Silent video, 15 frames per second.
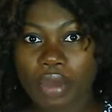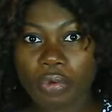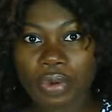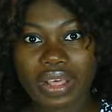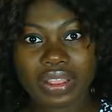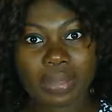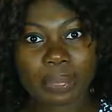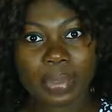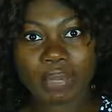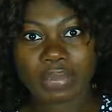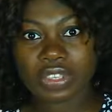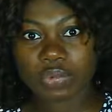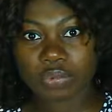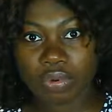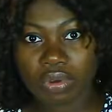where the
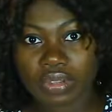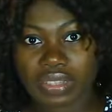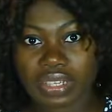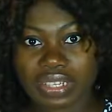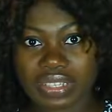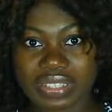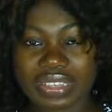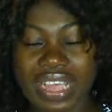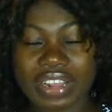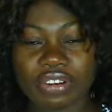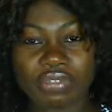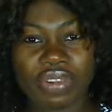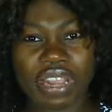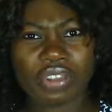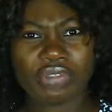baby's butt is kind
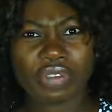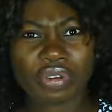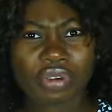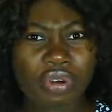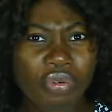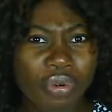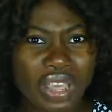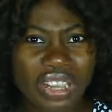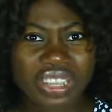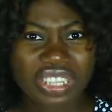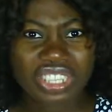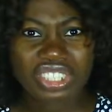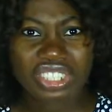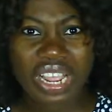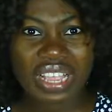of like very
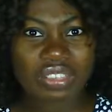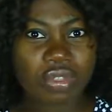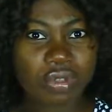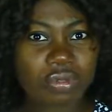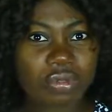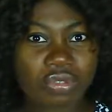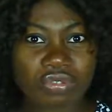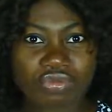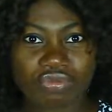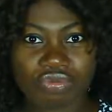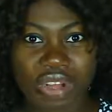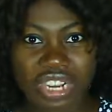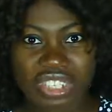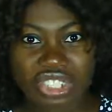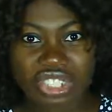reddish, has all those
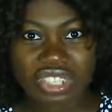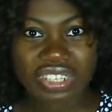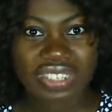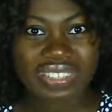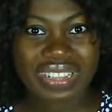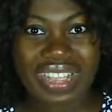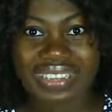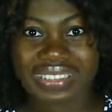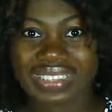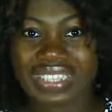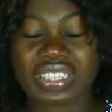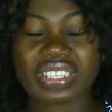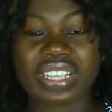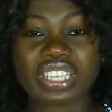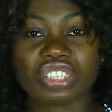rashes, and
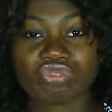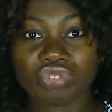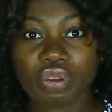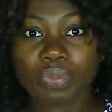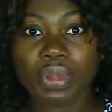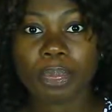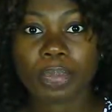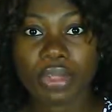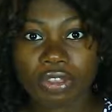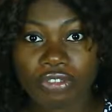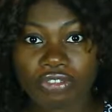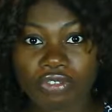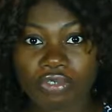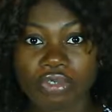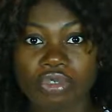it's extremely painful.